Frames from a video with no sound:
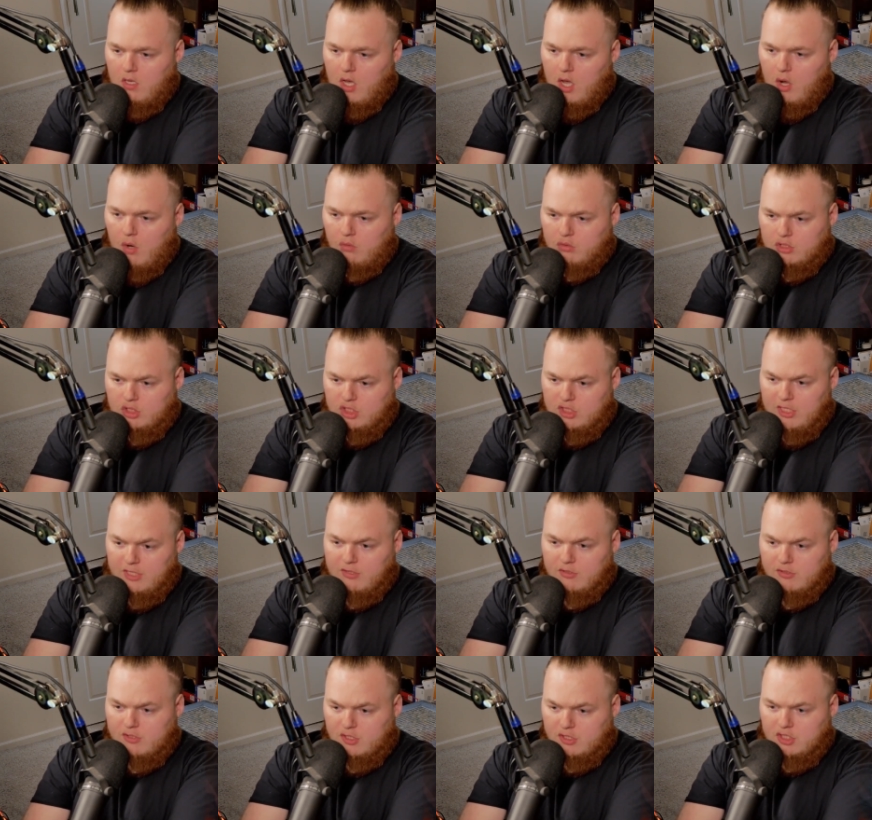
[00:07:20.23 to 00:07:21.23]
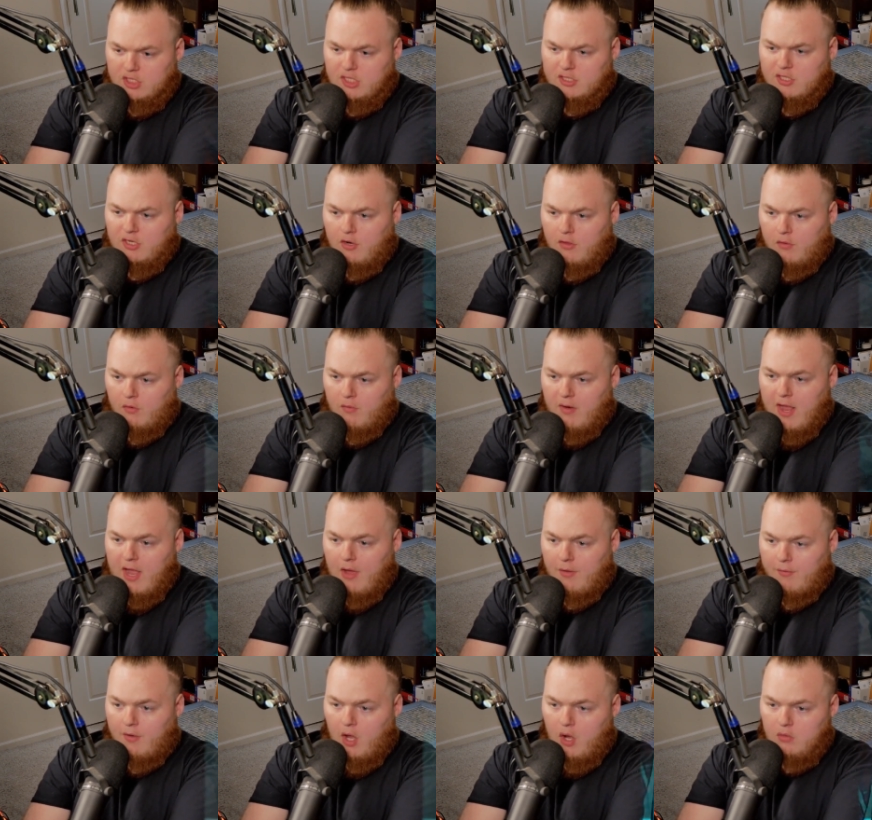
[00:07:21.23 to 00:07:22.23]
Oh shit, there's a shit ton on the
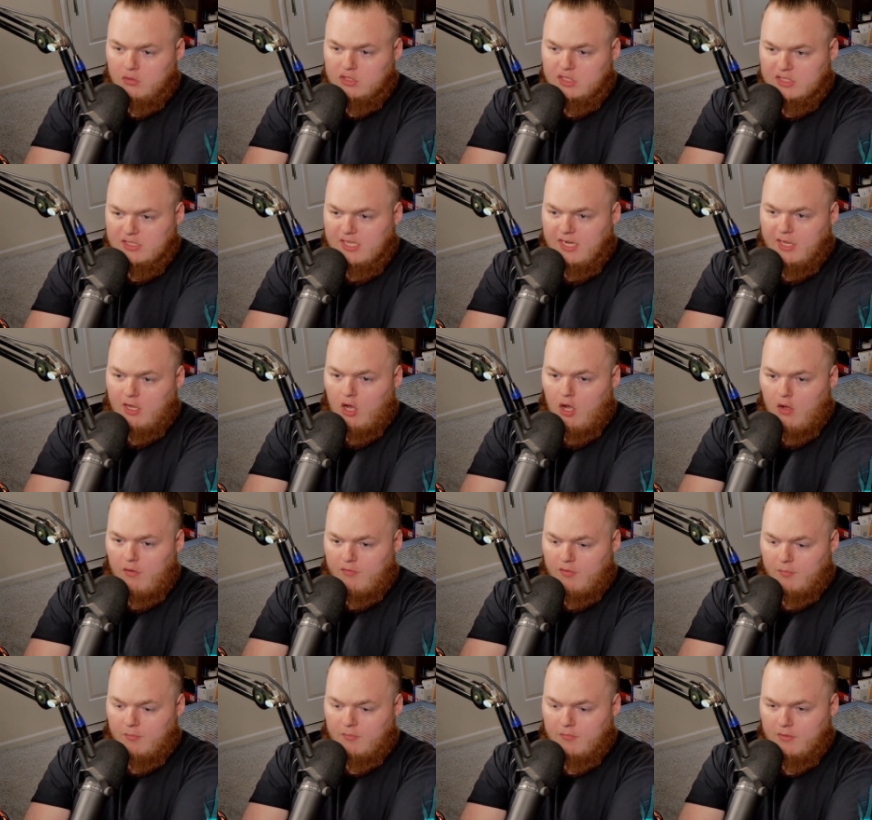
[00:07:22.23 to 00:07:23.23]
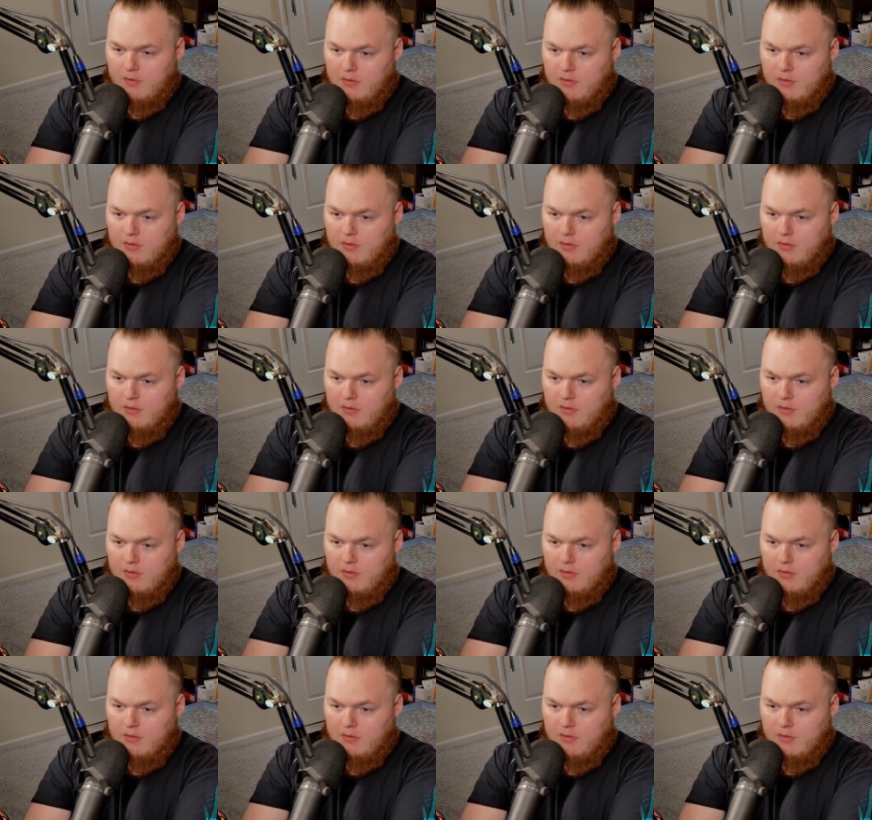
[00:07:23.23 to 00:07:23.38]
ground. Oh, she's getting all of them.